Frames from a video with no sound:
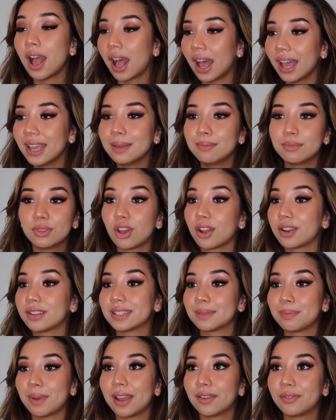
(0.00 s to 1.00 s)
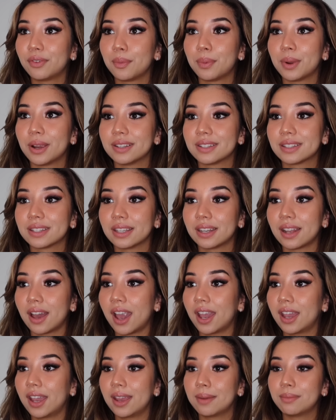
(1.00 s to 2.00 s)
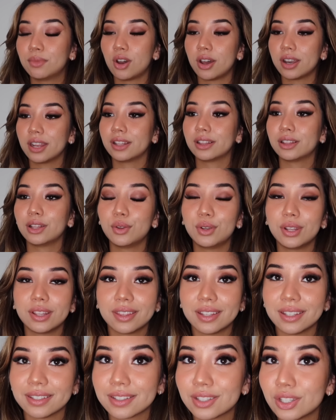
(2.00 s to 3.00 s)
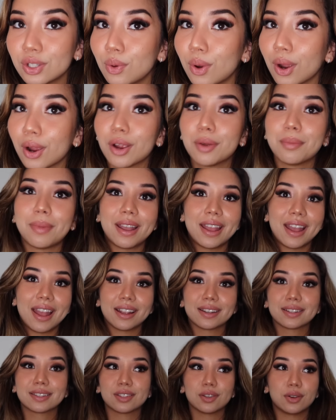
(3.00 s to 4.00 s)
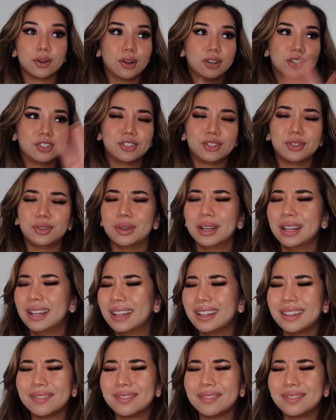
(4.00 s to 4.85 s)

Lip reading: I am not a spiteful person. I am not including this to hurt my ex or to...